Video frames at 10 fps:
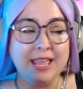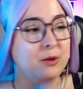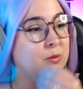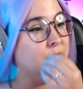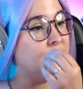
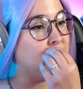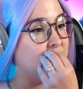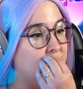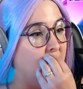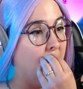It was
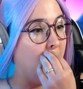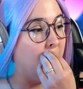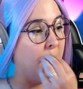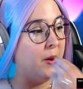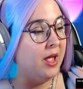
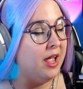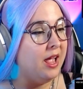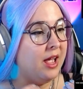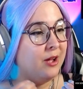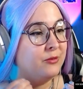so
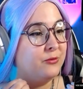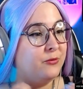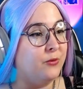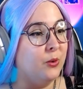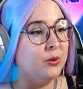
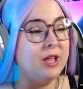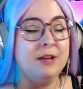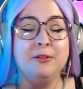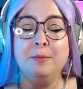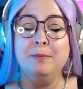full
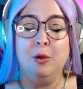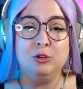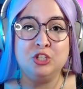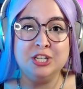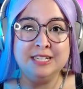of
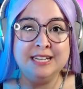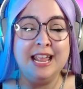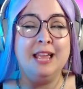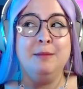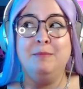emotion
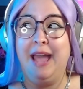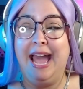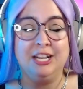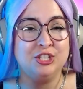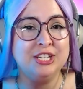and
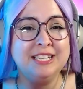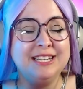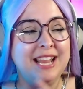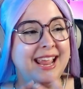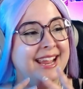
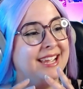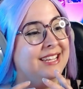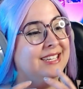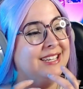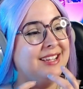passion and